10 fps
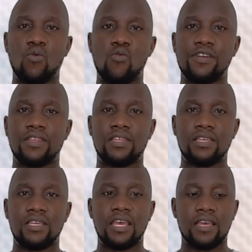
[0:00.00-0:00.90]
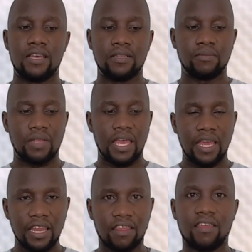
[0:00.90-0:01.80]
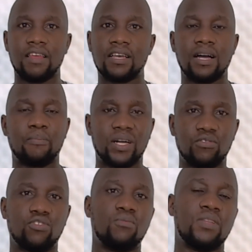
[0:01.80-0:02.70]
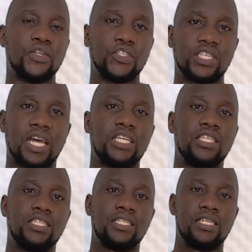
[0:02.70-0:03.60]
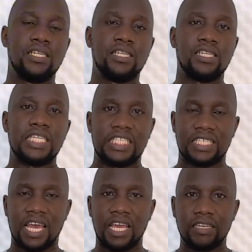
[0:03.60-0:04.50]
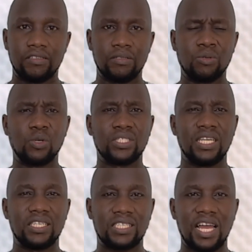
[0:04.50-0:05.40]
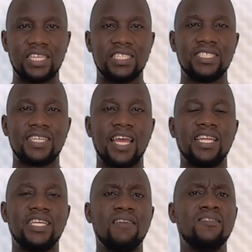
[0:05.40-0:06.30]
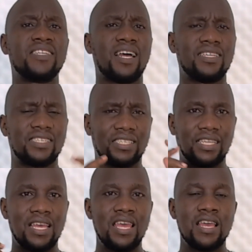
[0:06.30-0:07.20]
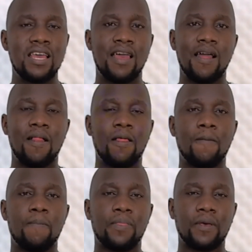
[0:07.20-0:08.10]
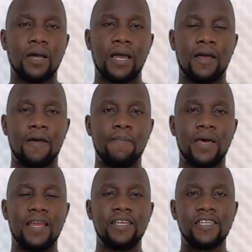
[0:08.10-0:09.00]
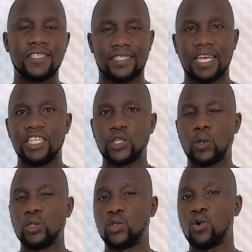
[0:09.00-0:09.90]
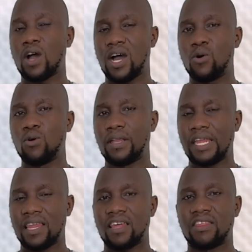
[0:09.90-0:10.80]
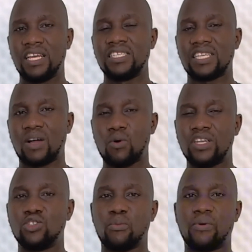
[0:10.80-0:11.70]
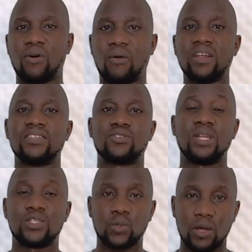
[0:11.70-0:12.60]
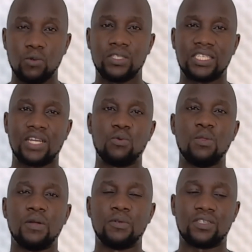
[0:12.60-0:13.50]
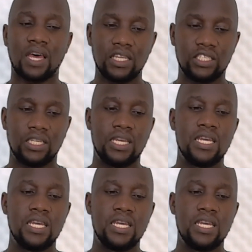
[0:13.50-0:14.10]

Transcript: with anything apart from the research design, because the research design gives us an insight onto how the other things are going to progress. So that's why we start with the research